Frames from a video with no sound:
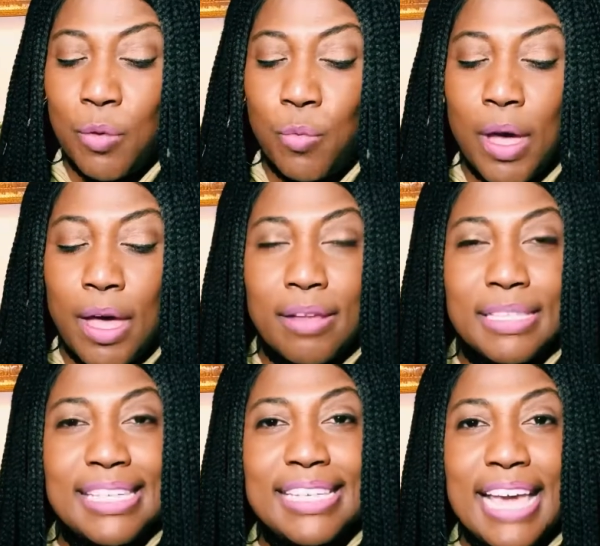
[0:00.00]
Well,
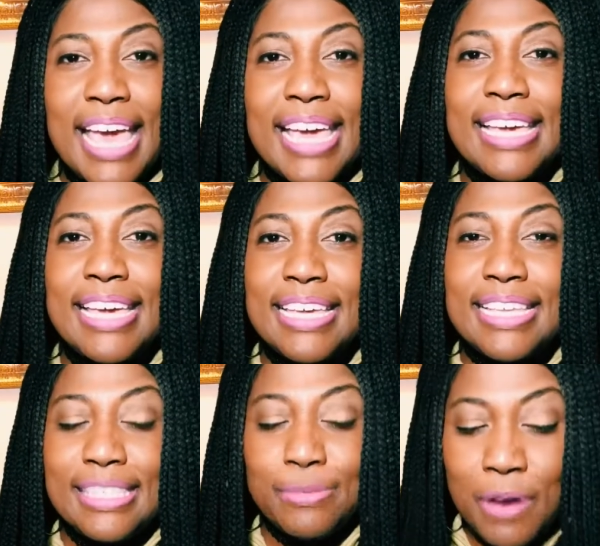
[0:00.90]
today
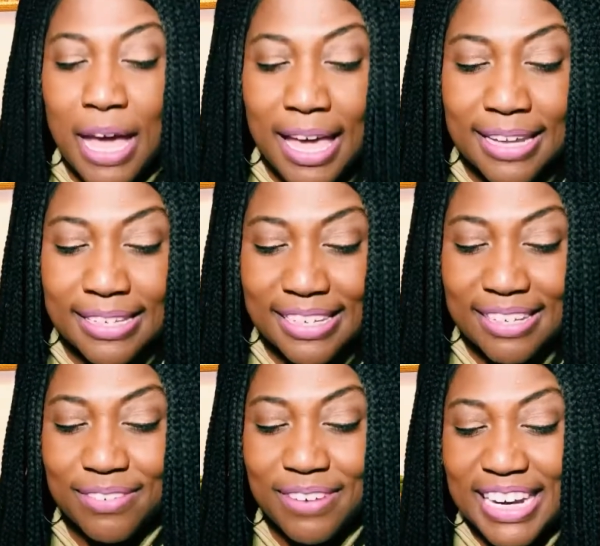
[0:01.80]
is what?
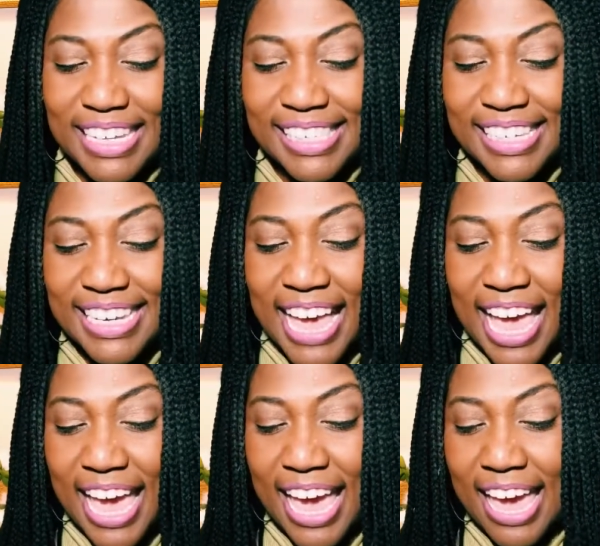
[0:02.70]
What is
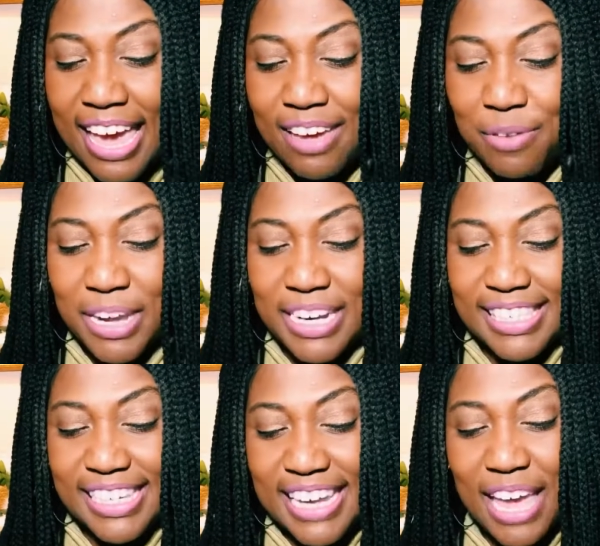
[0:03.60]
today? What is
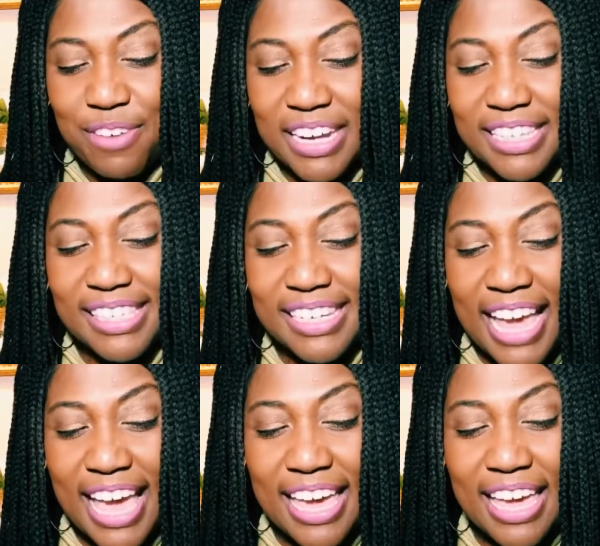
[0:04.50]
today? What is
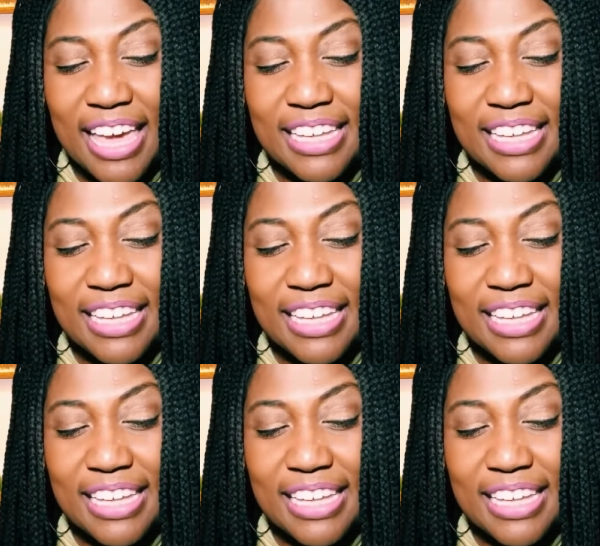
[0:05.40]
today?